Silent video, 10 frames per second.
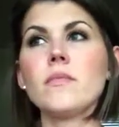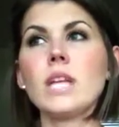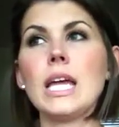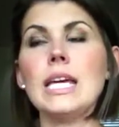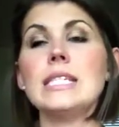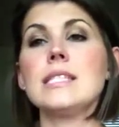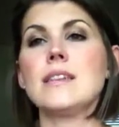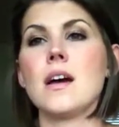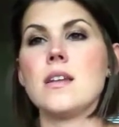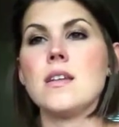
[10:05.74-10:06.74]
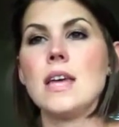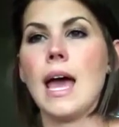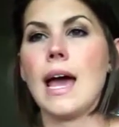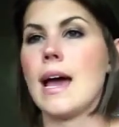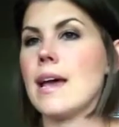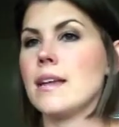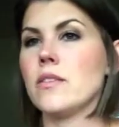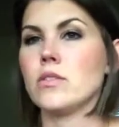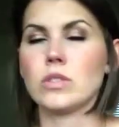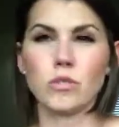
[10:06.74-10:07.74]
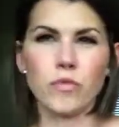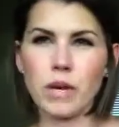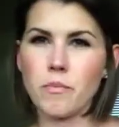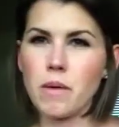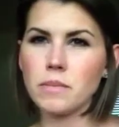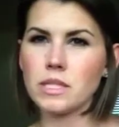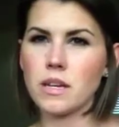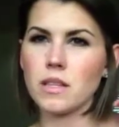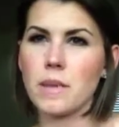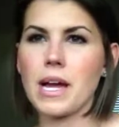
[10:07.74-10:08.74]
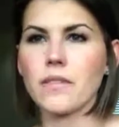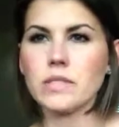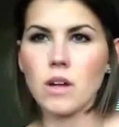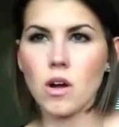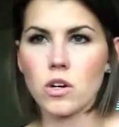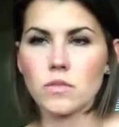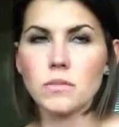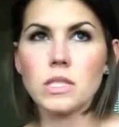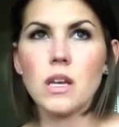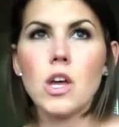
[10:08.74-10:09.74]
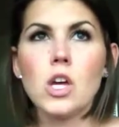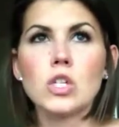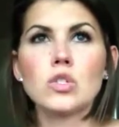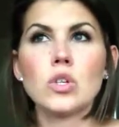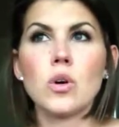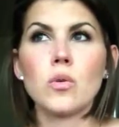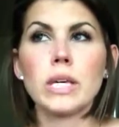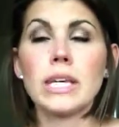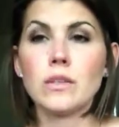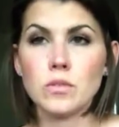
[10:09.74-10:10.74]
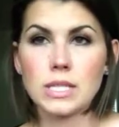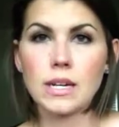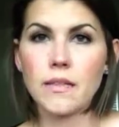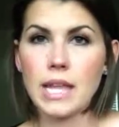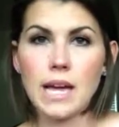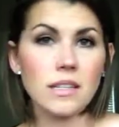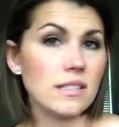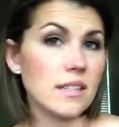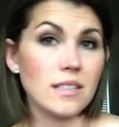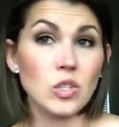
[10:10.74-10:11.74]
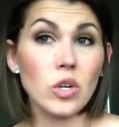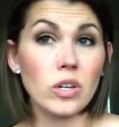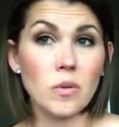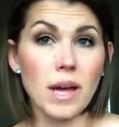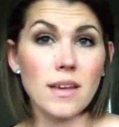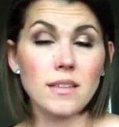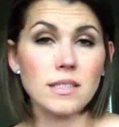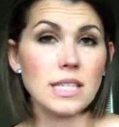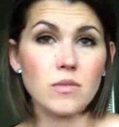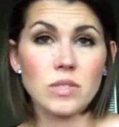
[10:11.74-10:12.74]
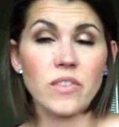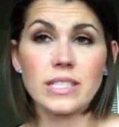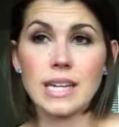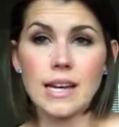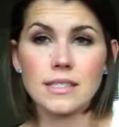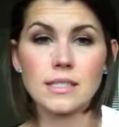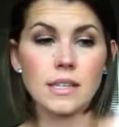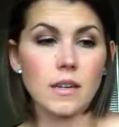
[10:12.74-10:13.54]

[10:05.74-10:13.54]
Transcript: His son had those little red bumps on the back of his arms, so he used it on that, and he said it took it away. He said it was fantastic.